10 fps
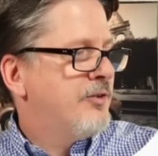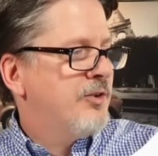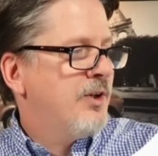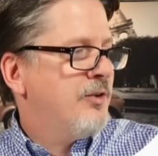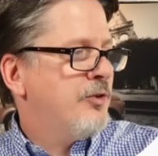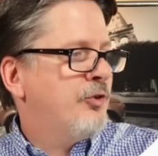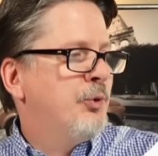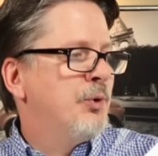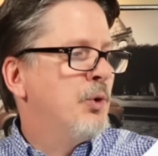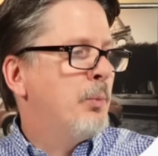is it takes us
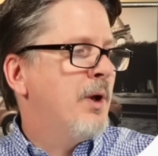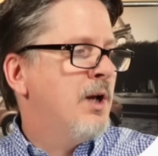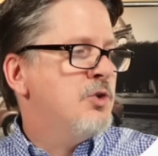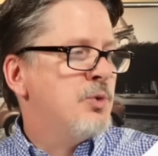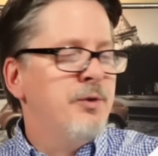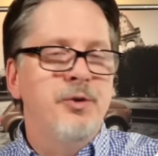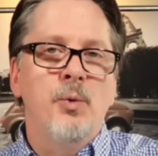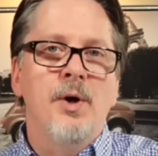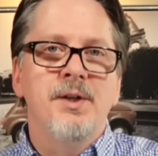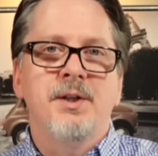to a new page, or if
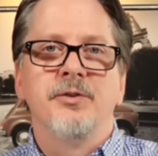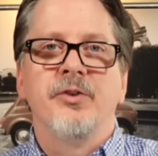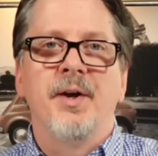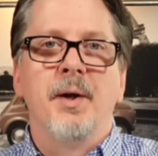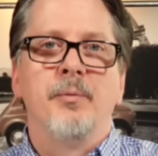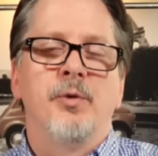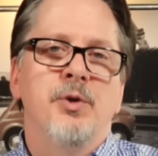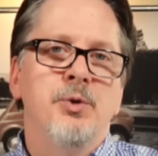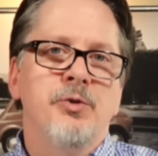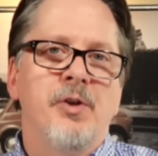you want, you can sign up for
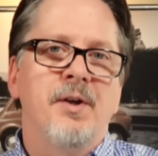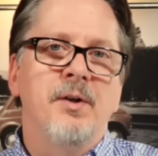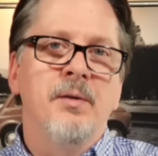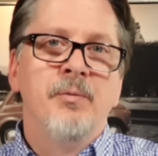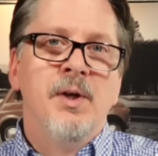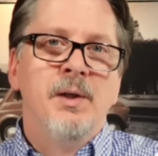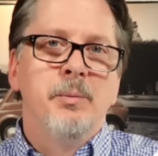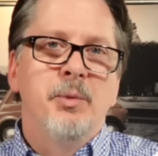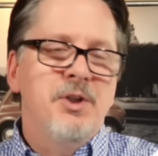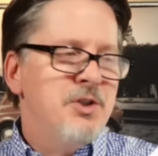a newsletter.
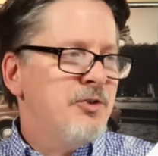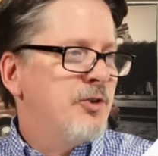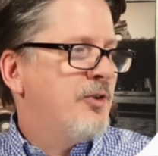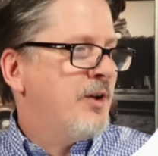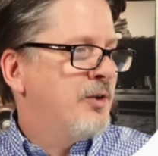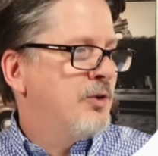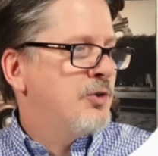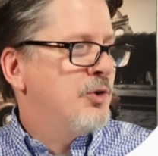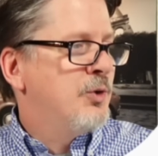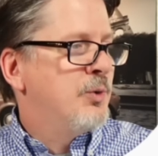But in just a second or
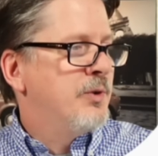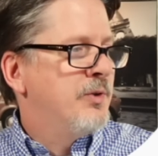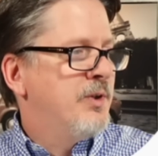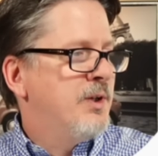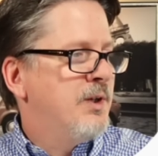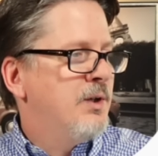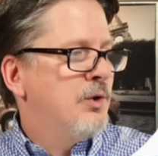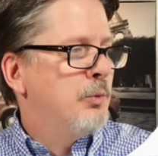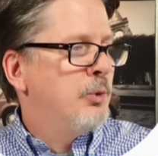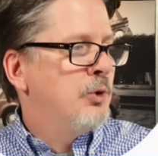two, the
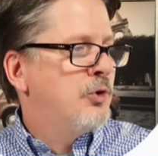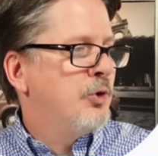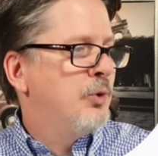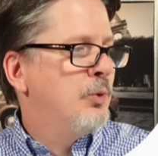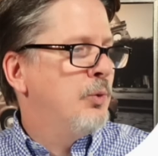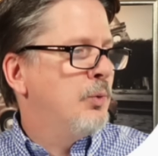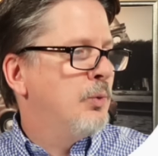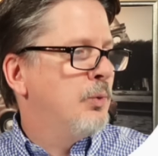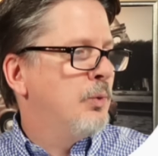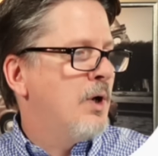Ubuntu
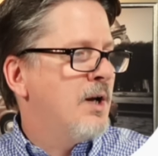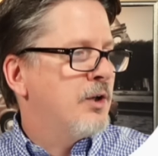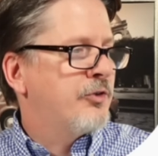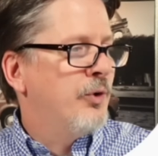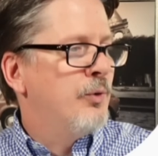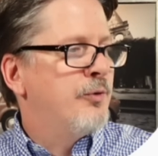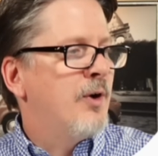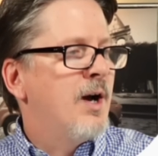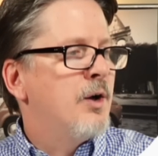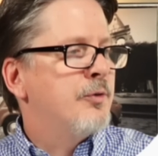ISO
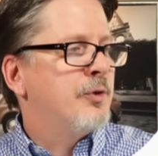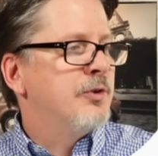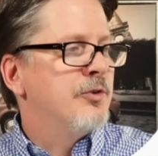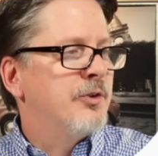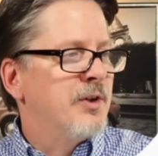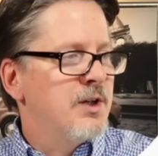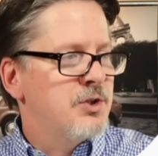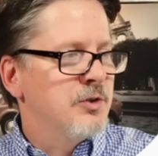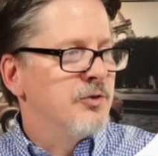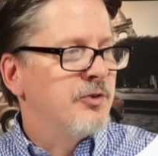file for
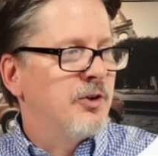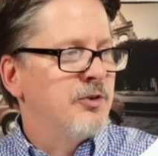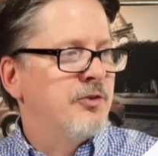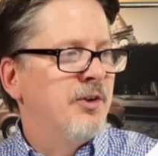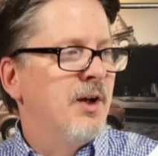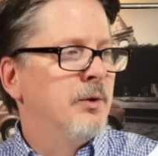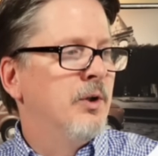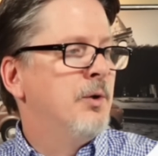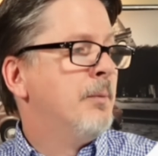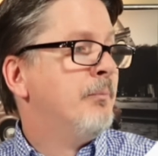installation starts to download.